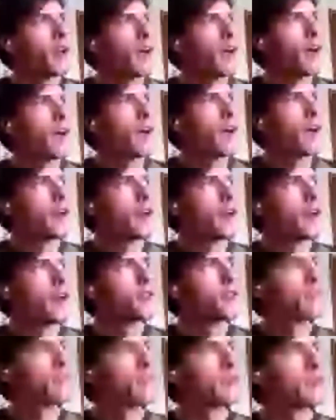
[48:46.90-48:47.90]

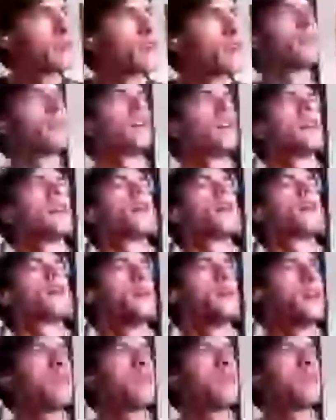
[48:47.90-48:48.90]
has allowed
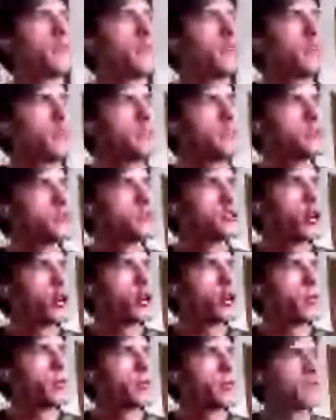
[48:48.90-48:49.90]
me to see
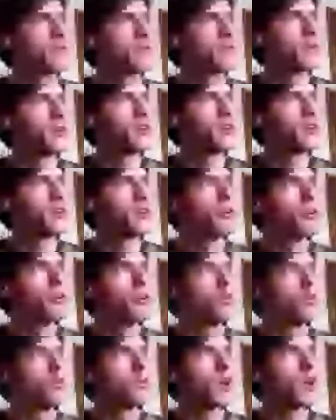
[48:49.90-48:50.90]
Job from a
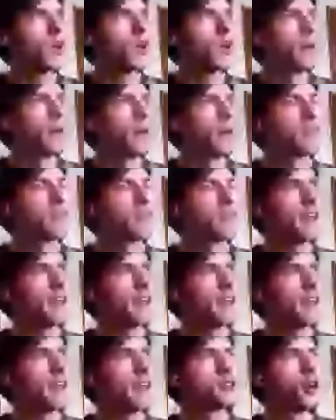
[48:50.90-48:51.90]
new light, because
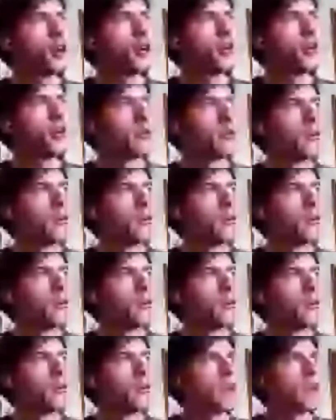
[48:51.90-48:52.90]
at the end of Job,
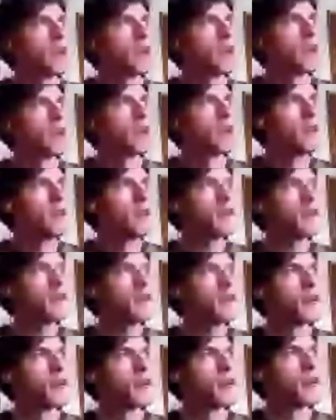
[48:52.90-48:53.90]
he
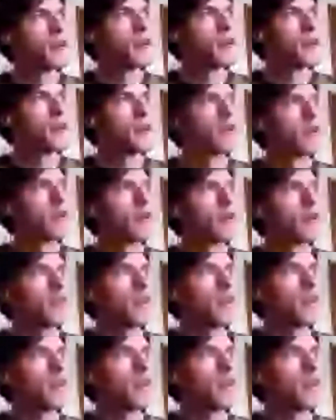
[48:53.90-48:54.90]

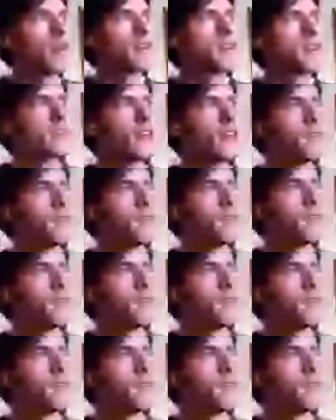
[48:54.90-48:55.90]
gained 7
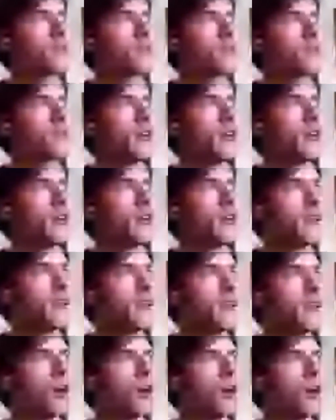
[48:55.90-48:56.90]
times what he
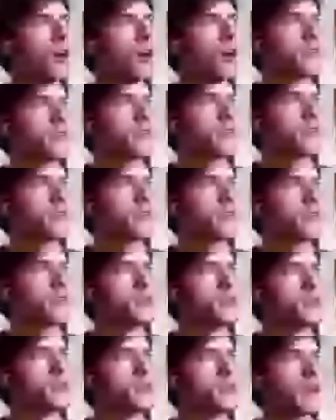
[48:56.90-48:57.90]
had lost
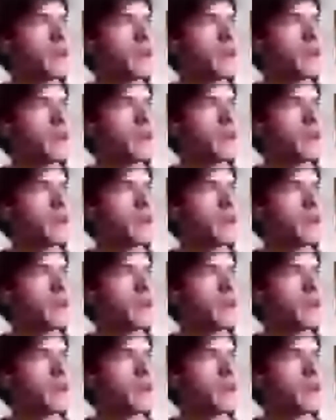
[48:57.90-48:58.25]
originally.